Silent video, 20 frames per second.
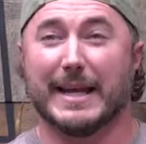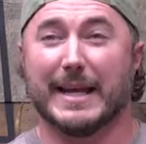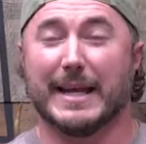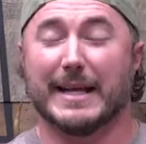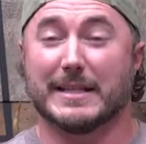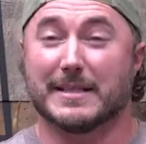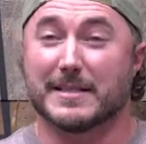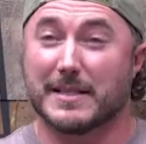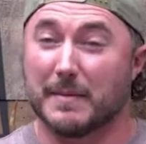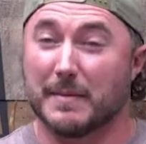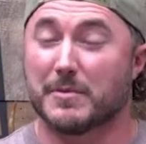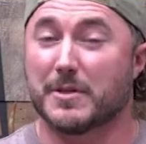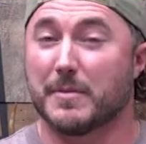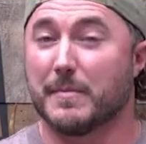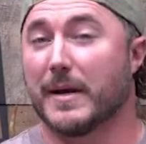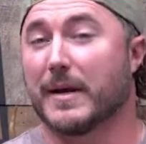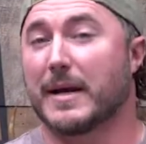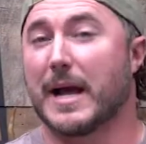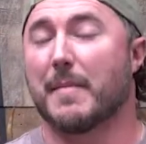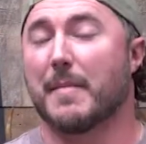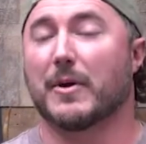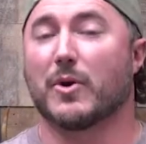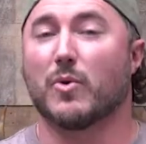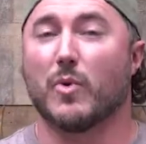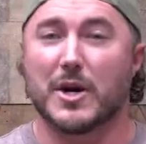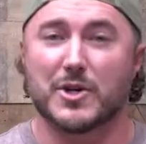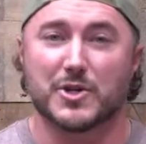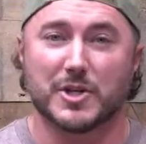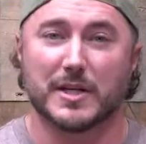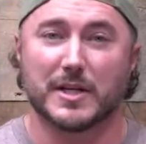it seems to be a common
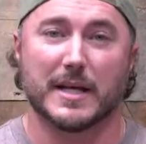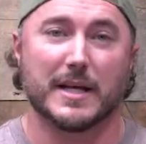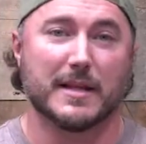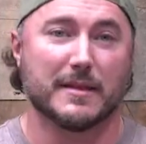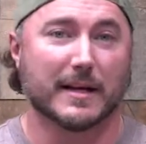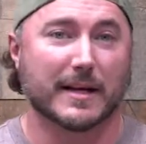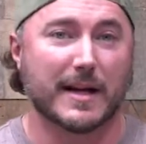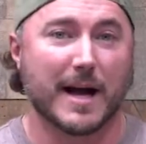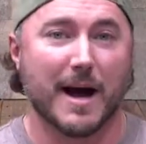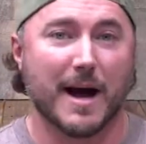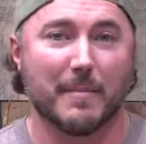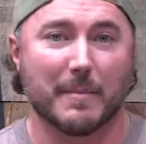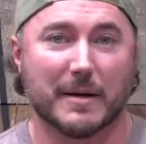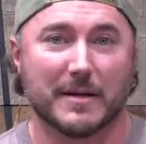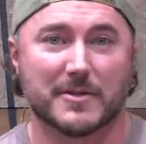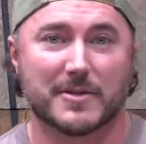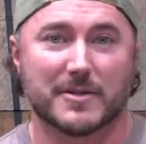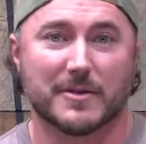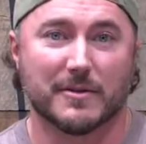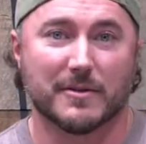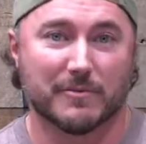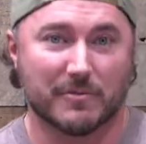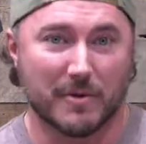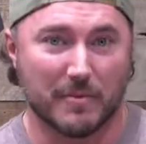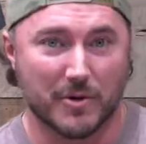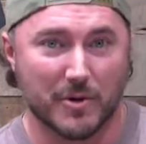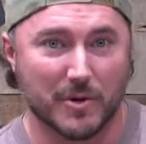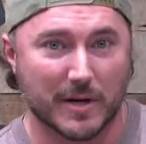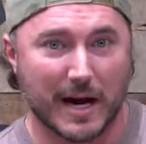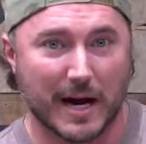question in the comments
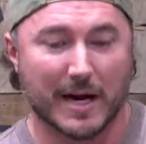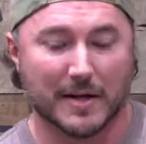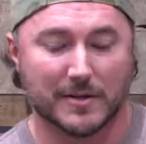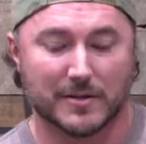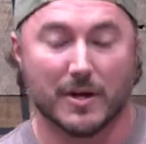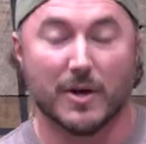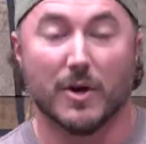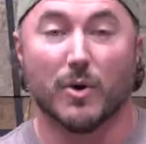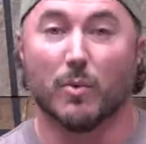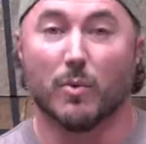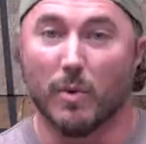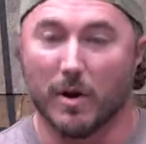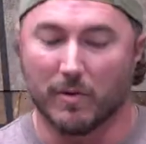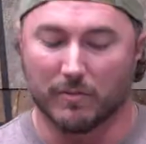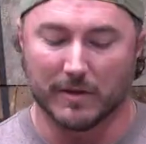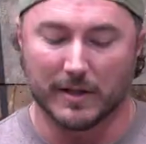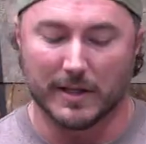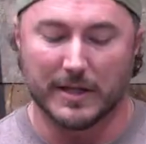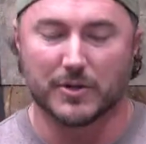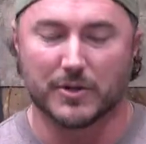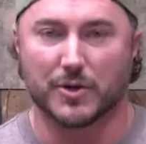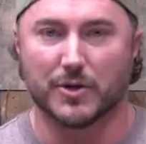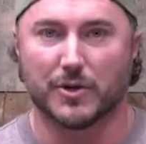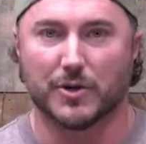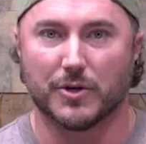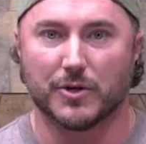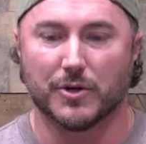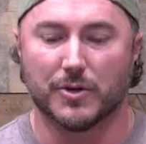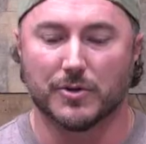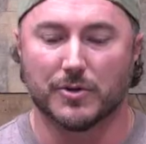from you guys, what release are
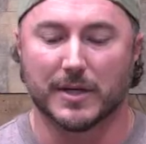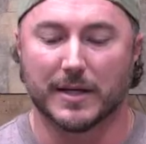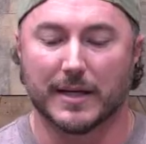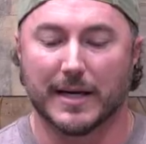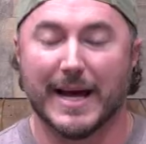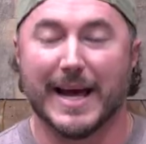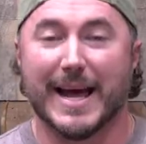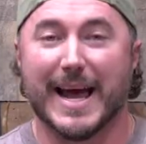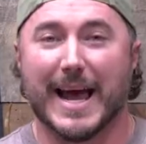you using?